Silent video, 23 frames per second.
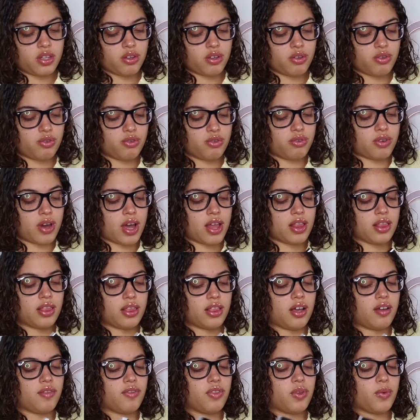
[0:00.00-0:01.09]
Oh, I
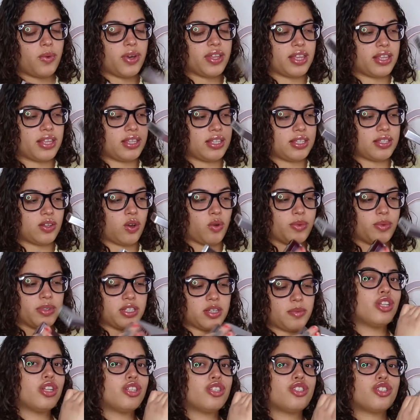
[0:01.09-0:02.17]
love the way that this opens
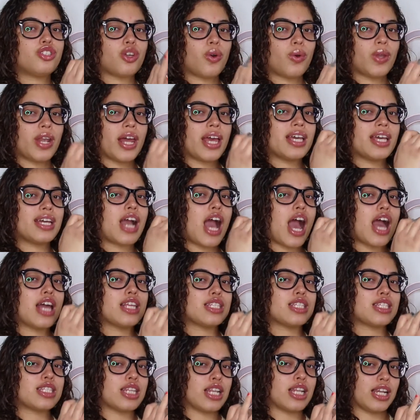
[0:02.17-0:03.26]
up. It's so like
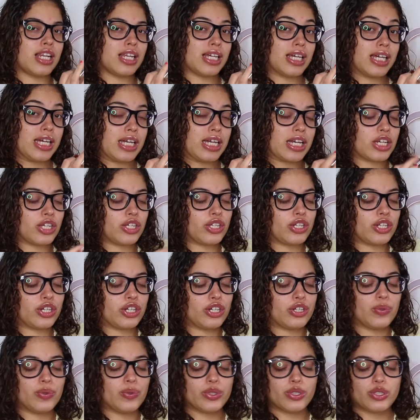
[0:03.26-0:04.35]
sleek, you
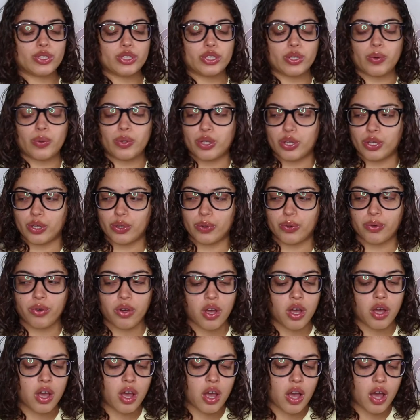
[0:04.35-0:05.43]
know, it's so cute.
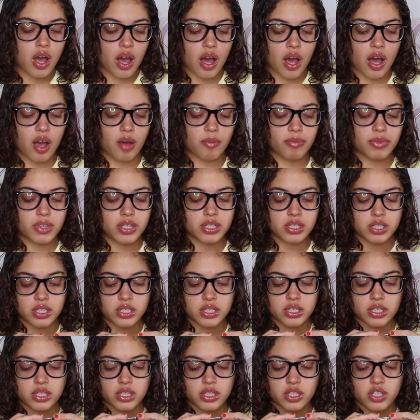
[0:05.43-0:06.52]
This
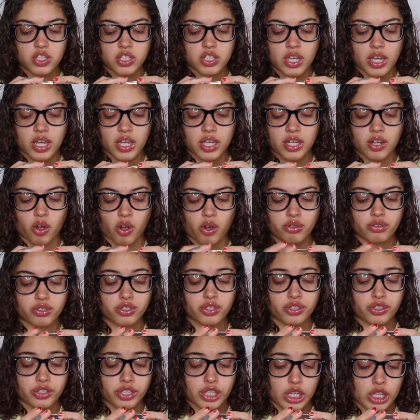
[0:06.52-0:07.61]
is in the shade
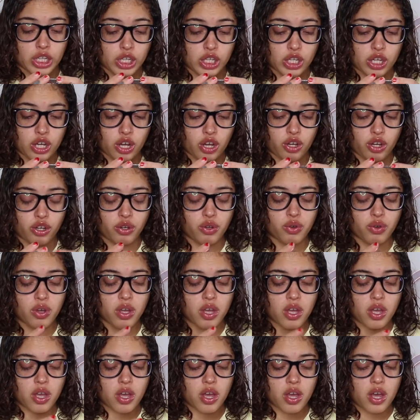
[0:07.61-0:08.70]
Alter Ego.
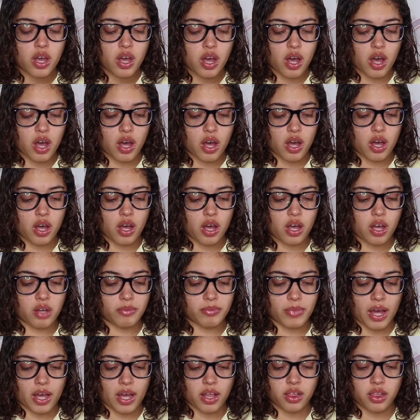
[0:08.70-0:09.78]

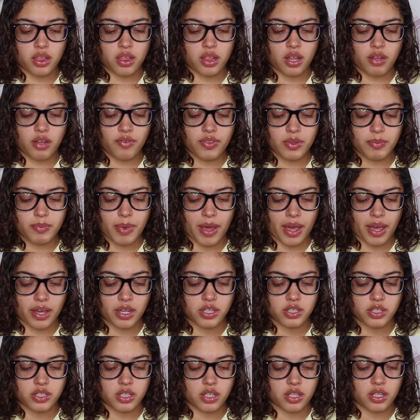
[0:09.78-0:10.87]
I love the
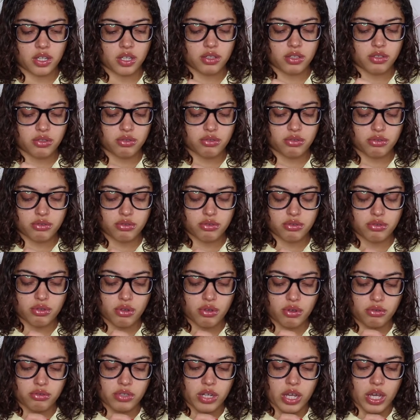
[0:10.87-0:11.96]
packaging. It's
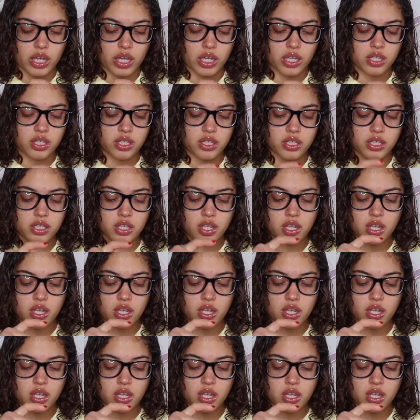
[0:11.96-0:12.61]
so nice.